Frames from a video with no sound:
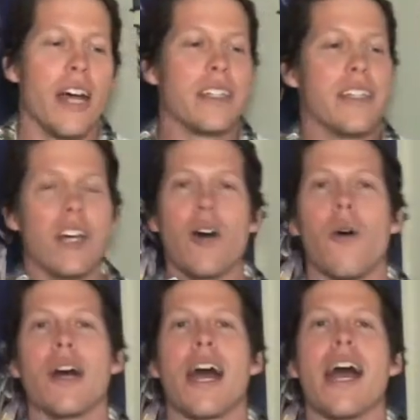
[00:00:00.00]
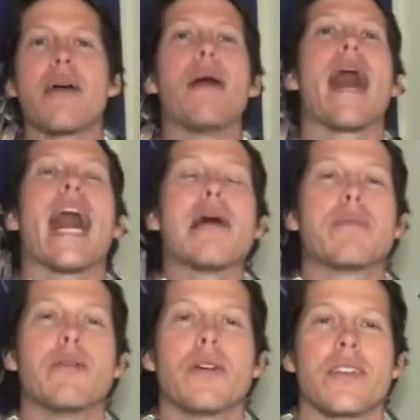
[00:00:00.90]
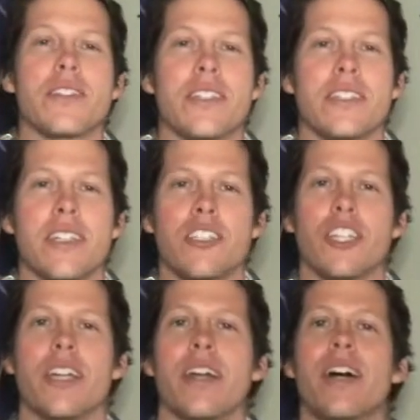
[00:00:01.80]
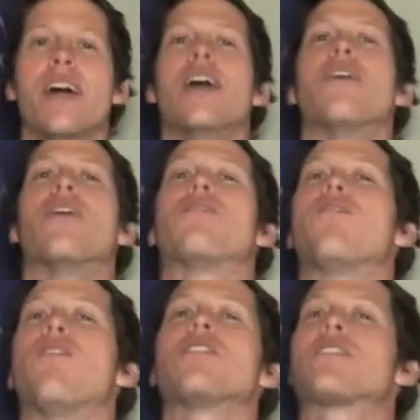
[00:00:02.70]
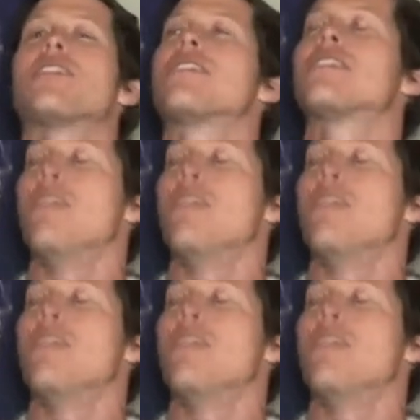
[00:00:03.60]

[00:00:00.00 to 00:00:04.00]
You know what? I am happy with this decision. The forces,